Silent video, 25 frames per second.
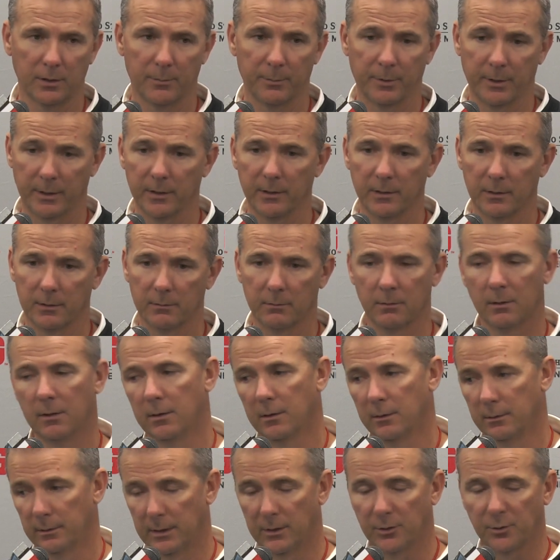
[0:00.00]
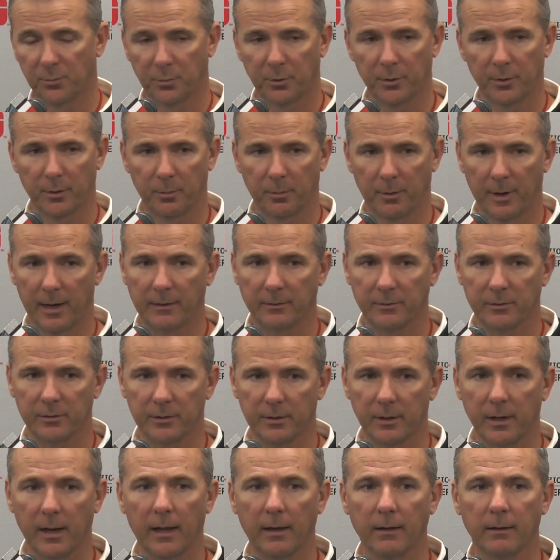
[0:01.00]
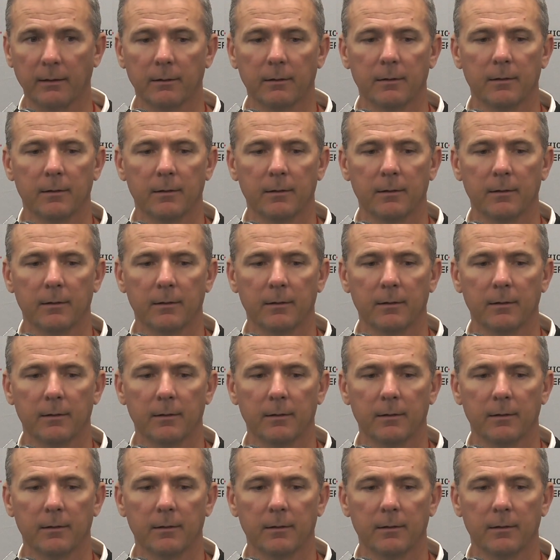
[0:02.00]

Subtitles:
I mean, that was a pretty good practice today.